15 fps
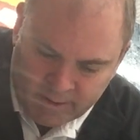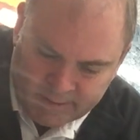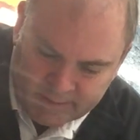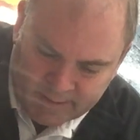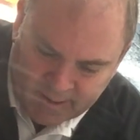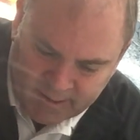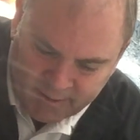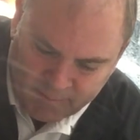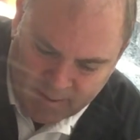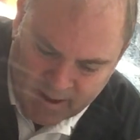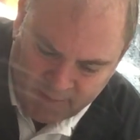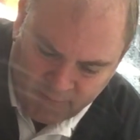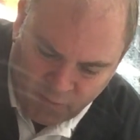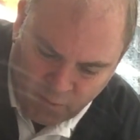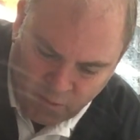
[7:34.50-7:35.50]
is a
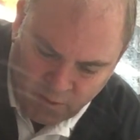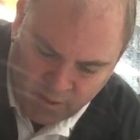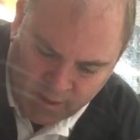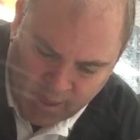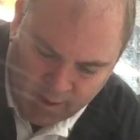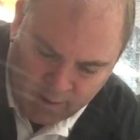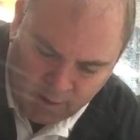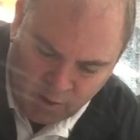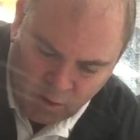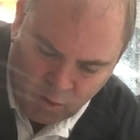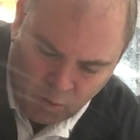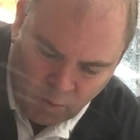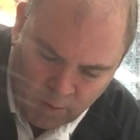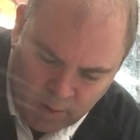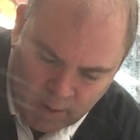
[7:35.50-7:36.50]
spot for the
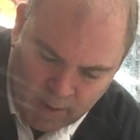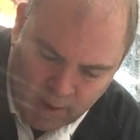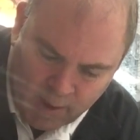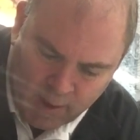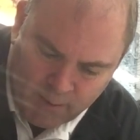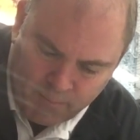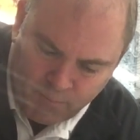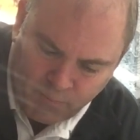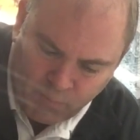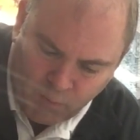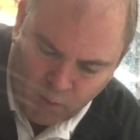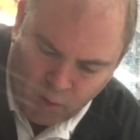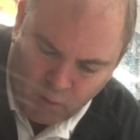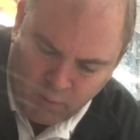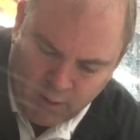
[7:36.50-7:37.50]
Keg-a-que
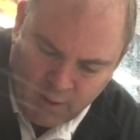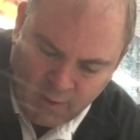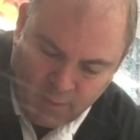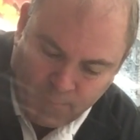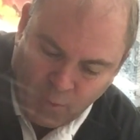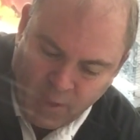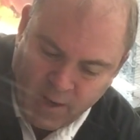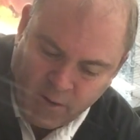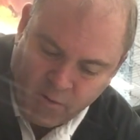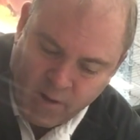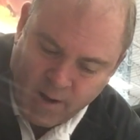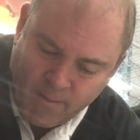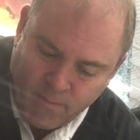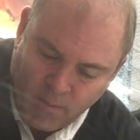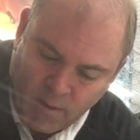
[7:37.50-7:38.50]
already in the
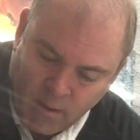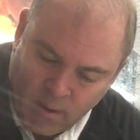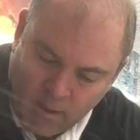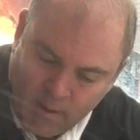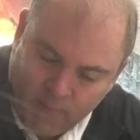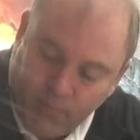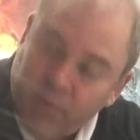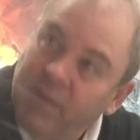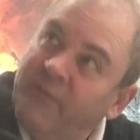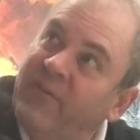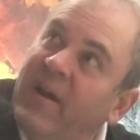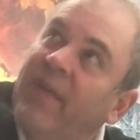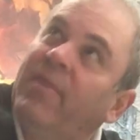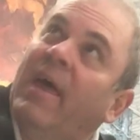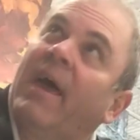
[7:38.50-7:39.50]
planogram. Please
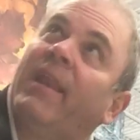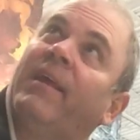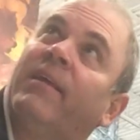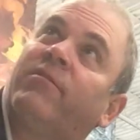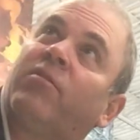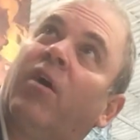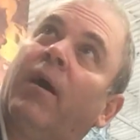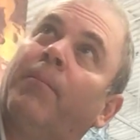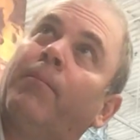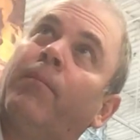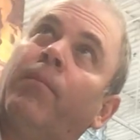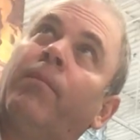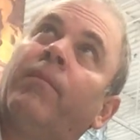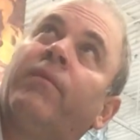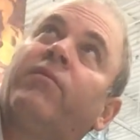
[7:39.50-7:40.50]
find that. It
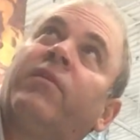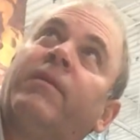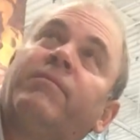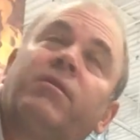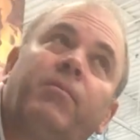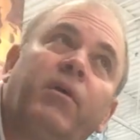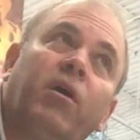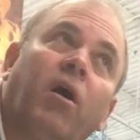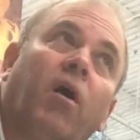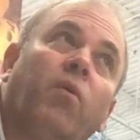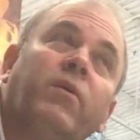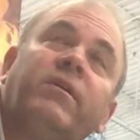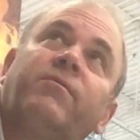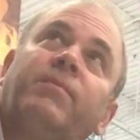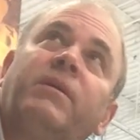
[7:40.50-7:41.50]
seems to be
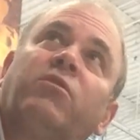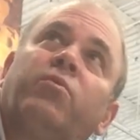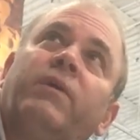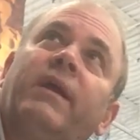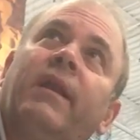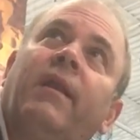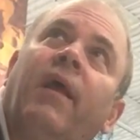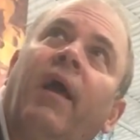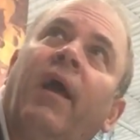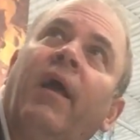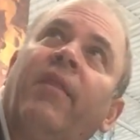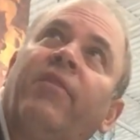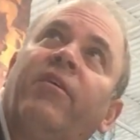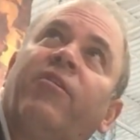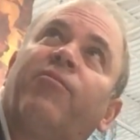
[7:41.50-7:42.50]
always between
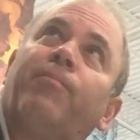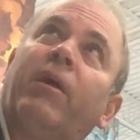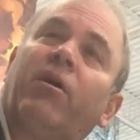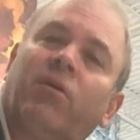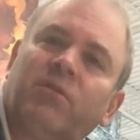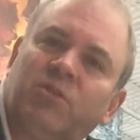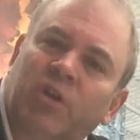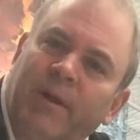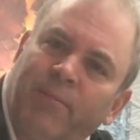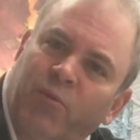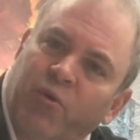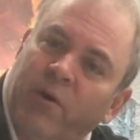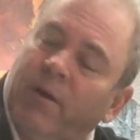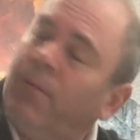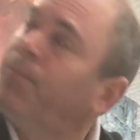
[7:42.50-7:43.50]
this barrel-shaped
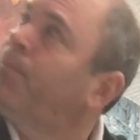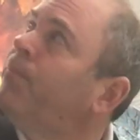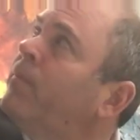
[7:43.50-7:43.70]
grill